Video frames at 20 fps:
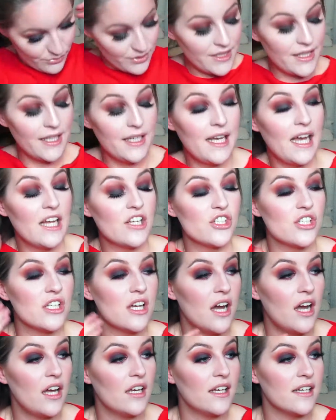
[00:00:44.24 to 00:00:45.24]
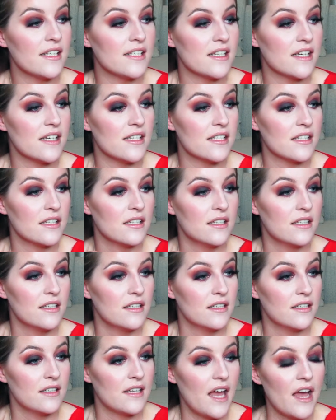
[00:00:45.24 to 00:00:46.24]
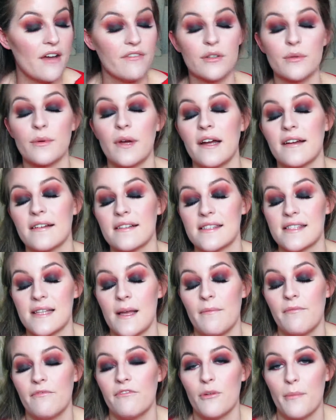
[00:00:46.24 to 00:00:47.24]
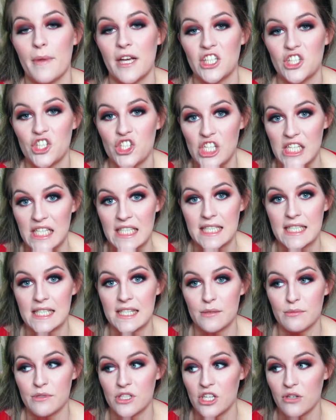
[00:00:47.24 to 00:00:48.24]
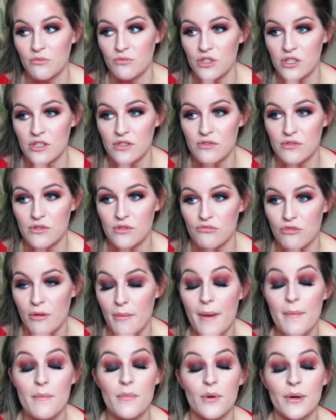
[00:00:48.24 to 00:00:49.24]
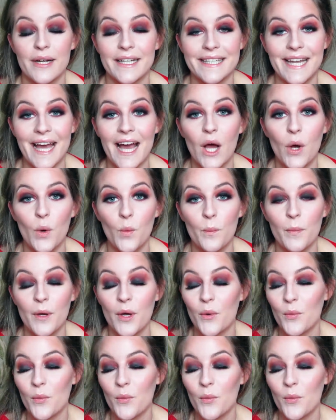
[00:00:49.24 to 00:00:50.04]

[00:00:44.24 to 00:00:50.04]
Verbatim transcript: Well, I actually highlighted everywhere except for my cheeks, which I'm just remembering now, but